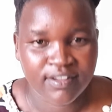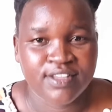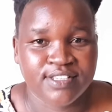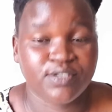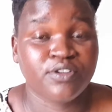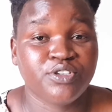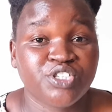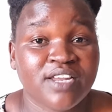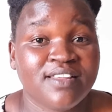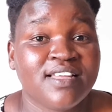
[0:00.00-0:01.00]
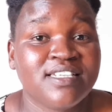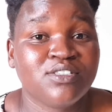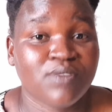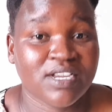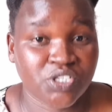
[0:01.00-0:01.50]
so usually that is
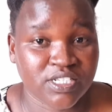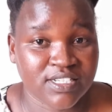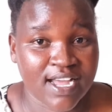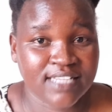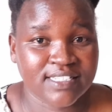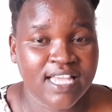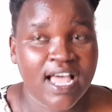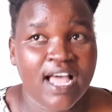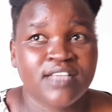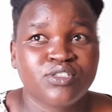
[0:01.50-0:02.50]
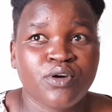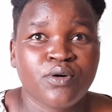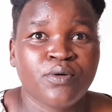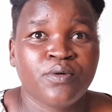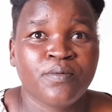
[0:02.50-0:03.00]
what she does.
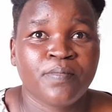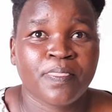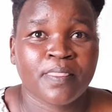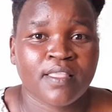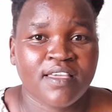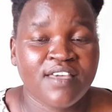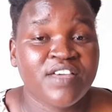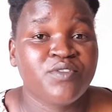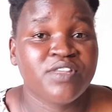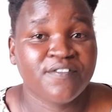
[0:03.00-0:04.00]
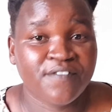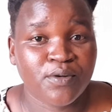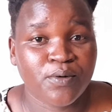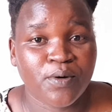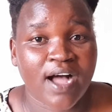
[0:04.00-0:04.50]
So even with the
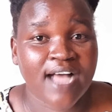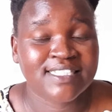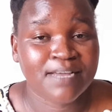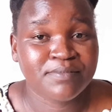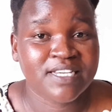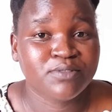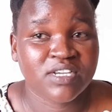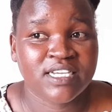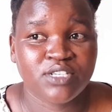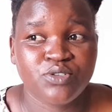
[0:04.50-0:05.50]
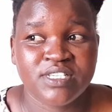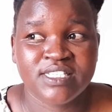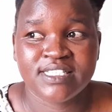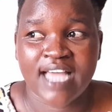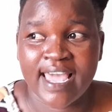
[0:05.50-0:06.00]
flu, sometimes what I do
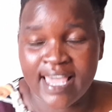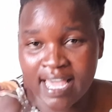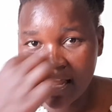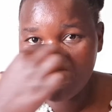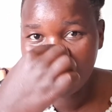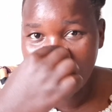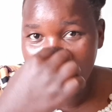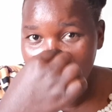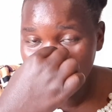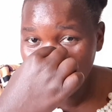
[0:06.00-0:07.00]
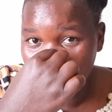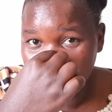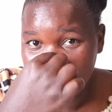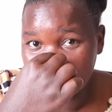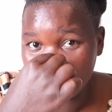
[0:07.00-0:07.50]
is I help her hold
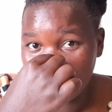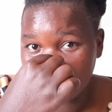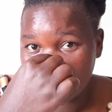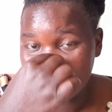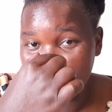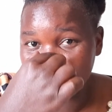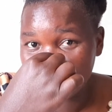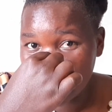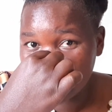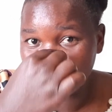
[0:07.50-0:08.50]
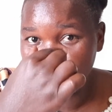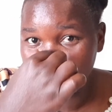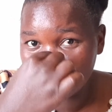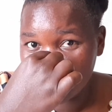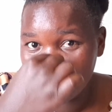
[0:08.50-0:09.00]
the nose and try
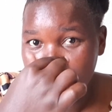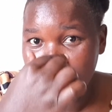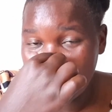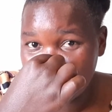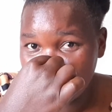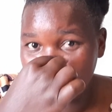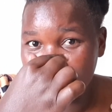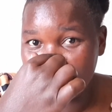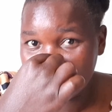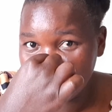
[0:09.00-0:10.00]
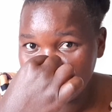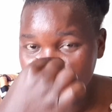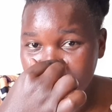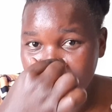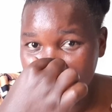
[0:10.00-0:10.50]
to kind of like
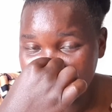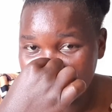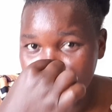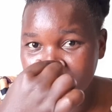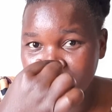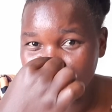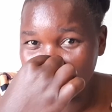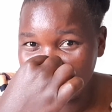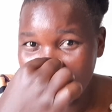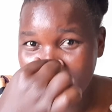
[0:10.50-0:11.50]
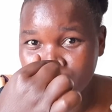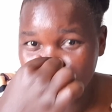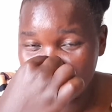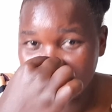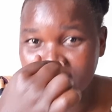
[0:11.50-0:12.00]
giving some bits of light
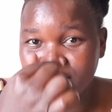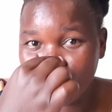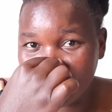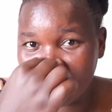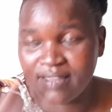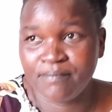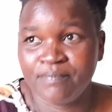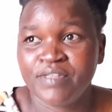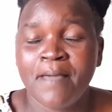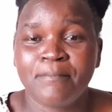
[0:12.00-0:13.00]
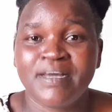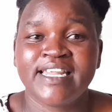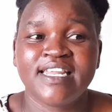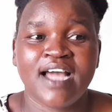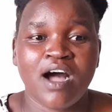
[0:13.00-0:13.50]
pressures on them. But
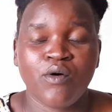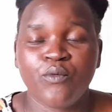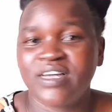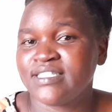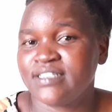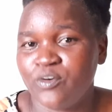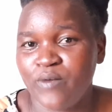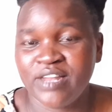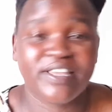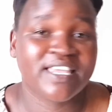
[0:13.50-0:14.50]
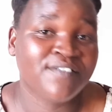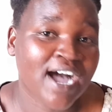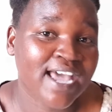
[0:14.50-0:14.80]
anyhow, once in a while we give her a